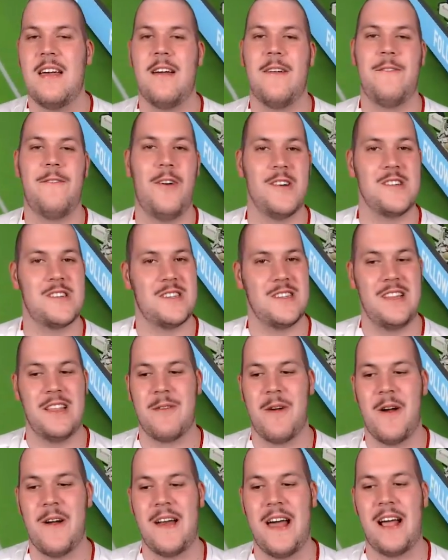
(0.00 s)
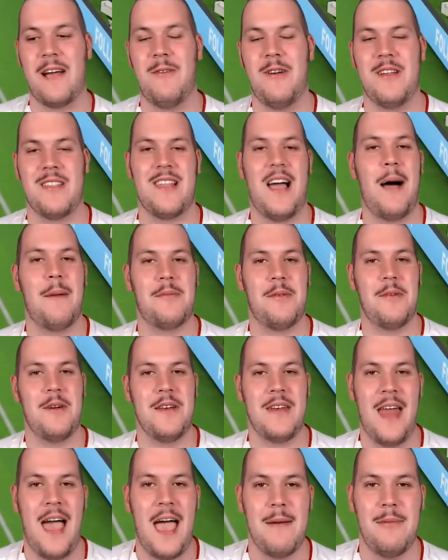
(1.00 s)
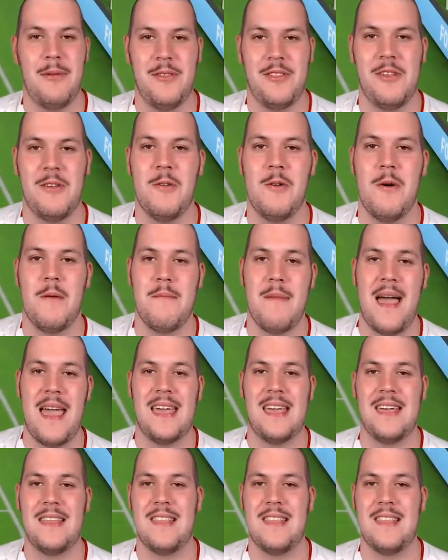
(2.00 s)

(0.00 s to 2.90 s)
Fortunately, Rodak was up to it and able to make the